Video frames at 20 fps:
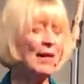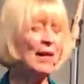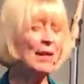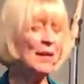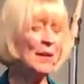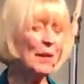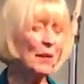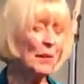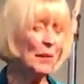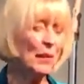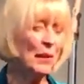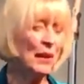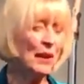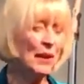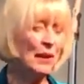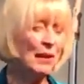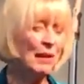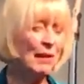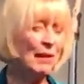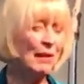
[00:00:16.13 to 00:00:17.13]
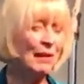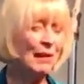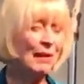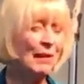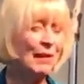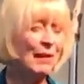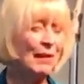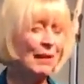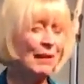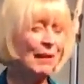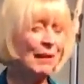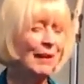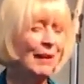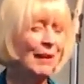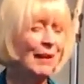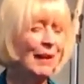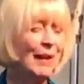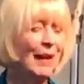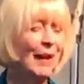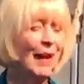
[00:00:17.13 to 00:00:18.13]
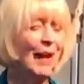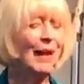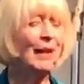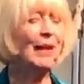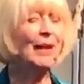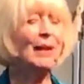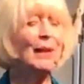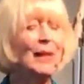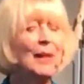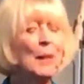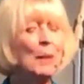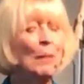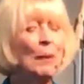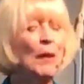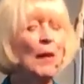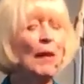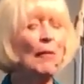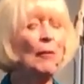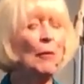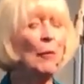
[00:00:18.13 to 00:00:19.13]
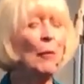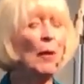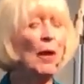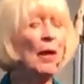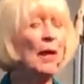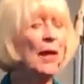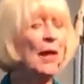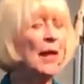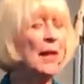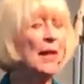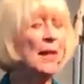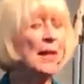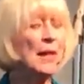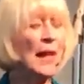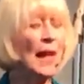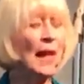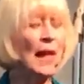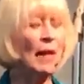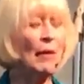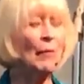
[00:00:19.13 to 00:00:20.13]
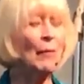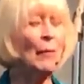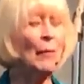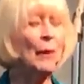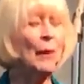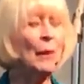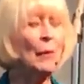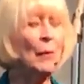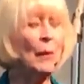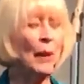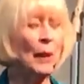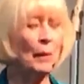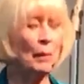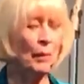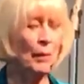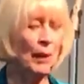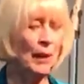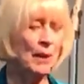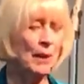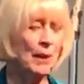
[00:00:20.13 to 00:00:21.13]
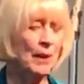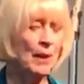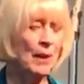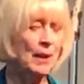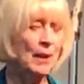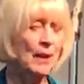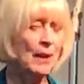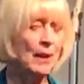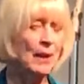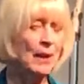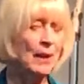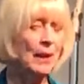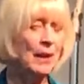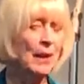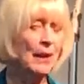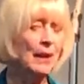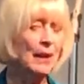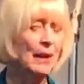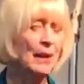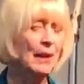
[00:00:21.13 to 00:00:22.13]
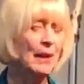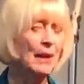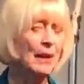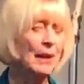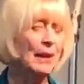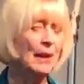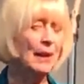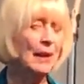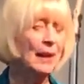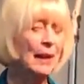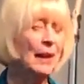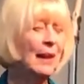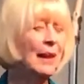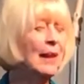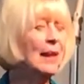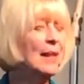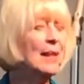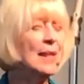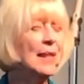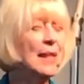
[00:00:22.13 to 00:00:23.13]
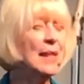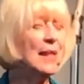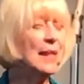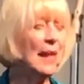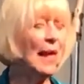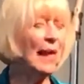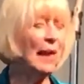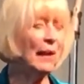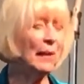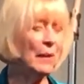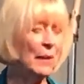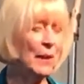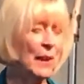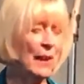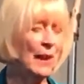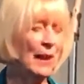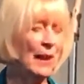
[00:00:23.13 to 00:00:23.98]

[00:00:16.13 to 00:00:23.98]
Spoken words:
is good and that this beloved one is everywhere present in its entirety,